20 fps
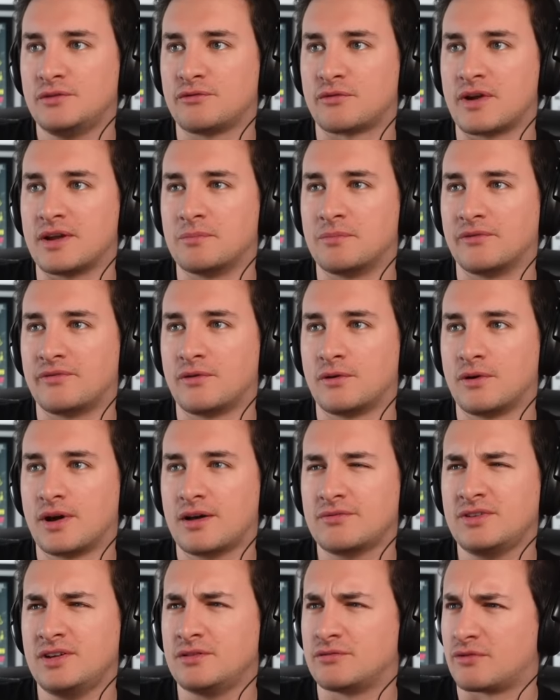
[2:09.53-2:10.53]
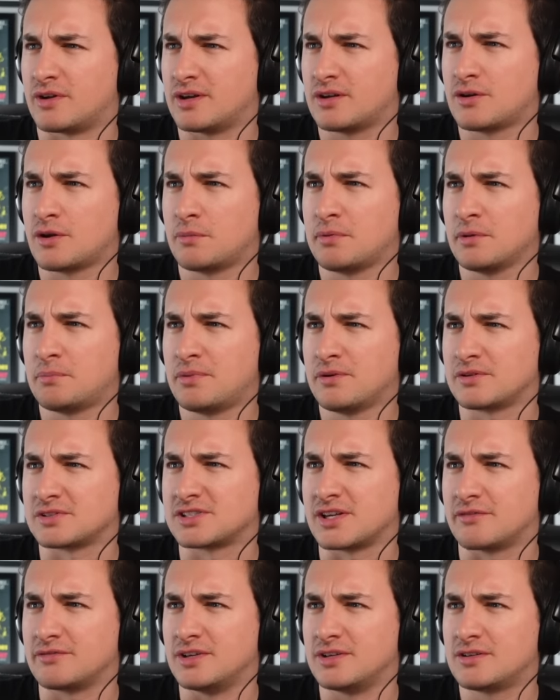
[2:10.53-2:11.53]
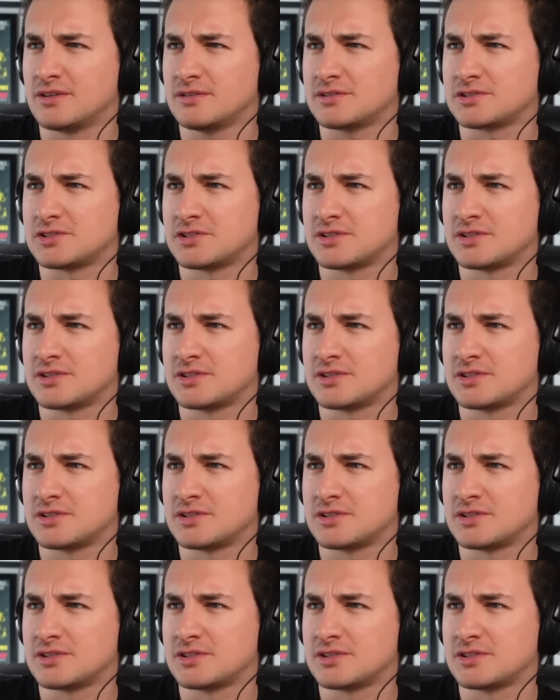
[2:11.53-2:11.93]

written before, yeah. haven't you? You've written a couple of books, haven't you, Dutch?